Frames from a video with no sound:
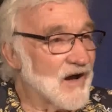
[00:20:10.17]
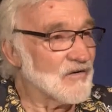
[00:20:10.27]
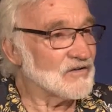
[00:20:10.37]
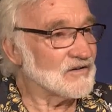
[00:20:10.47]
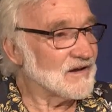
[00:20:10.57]

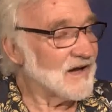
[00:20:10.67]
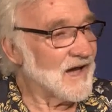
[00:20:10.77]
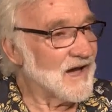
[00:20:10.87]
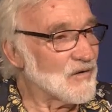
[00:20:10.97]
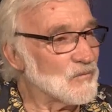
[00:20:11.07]
Our
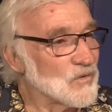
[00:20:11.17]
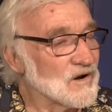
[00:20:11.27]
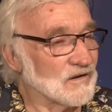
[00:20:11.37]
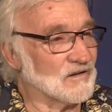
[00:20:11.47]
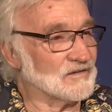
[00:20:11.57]
our
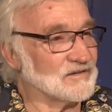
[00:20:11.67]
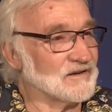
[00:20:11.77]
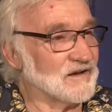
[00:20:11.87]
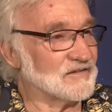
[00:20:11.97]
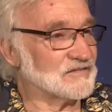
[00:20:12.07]

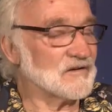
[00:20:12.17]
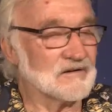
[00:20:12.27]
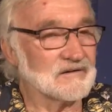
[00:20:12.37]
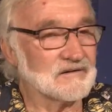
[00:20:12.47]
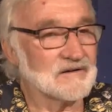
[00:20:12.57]
world is
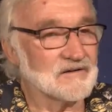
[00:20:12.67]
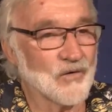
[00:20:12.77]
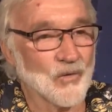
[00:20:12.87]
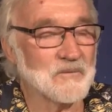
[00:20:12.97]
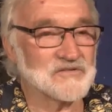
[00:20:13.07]
a
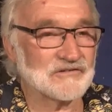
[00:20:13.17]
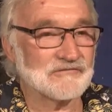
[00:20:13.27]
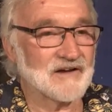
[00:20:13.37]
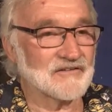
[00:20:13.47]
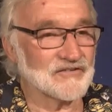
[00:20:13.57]

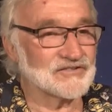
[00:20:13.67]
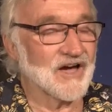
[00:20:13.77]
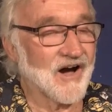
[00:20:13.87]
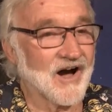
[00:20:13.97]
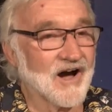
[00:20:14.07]
orbits around a
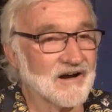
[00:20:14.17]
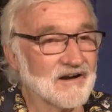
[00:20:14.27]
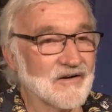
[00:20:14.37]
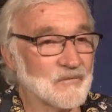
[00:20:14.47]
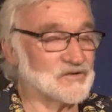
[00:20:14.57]

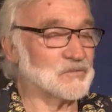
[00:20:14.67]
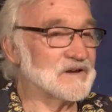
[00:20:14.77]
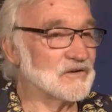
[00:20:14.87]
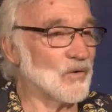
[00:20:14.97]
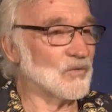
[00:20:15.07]
star,
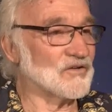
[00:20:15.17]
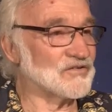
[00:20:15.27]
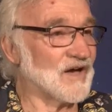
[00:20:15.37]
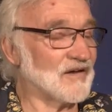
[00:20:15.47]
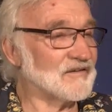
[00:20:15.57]
which we call
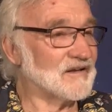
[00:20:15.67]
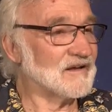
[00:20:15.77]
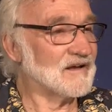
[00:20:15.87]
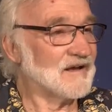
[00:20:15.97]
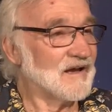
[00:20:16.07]
the
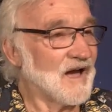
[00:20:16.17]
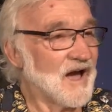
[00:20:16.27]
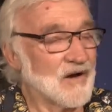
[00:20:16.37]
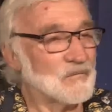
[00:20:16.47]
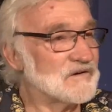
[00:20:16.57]
sun,
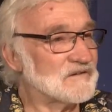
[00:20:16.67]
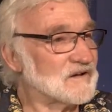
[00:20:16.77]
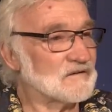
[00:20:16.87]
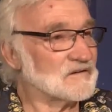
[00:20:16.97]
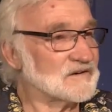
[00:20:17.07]
and
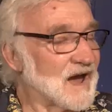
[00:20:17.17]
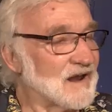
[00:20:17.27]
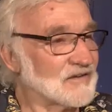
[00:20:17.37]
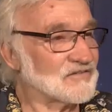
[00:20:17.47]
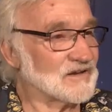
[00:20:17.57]
we're in a
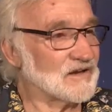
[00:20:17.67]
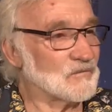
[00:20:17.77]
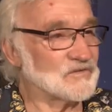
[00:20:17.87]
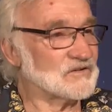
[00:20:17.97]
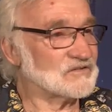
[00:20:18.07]

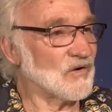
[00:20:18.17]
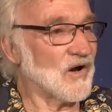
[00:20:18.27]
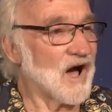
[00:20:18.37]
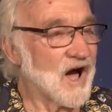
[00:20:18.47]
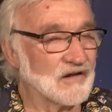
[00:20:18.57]
galaxy which
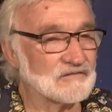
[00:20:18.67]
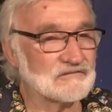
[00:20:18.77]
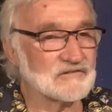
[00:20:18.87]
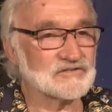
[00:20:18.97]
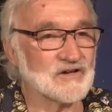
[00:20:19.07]
has got
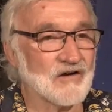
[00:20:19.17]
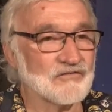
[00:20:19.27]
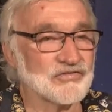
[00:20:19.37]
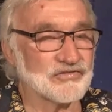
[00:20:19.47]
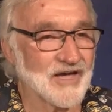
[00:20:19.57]
hundreds
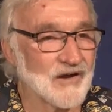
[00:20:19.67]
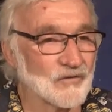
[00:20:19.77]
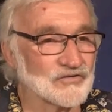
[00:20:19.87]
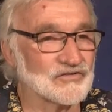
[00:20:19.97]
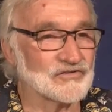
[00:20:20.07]
of
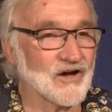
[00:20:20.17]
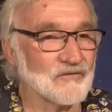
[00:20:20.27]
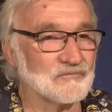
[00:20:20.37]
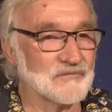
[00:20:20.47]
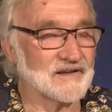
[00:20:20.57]

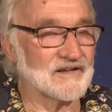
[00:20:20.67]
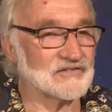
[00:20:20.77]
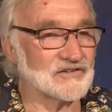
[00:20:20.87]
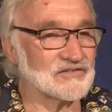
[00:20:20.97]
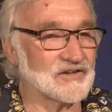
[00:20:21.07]
thousands of
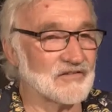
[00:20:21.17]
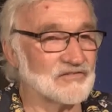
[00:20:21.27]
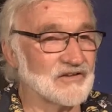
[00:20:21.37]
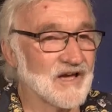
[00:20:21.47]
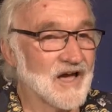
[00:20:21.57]
millions of
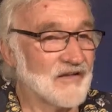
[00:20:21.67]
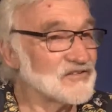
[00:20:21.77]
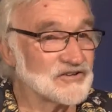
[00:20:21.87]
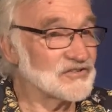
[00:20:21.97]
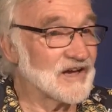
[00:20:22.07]
suns,
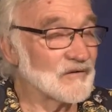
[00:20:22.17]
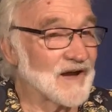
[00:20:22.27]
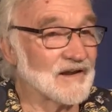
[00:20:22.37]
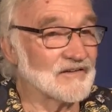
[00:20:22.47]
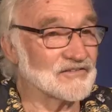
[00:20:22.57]
and that's just
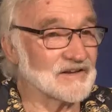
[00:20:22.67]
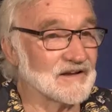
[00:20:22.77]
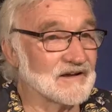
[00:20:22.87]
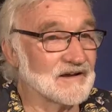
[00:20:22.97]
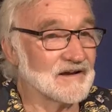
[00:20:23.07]
our
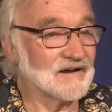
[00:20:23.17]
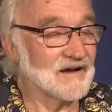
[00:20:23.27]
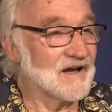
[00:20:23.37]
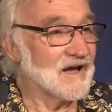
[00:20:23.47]
galaxy. Mm.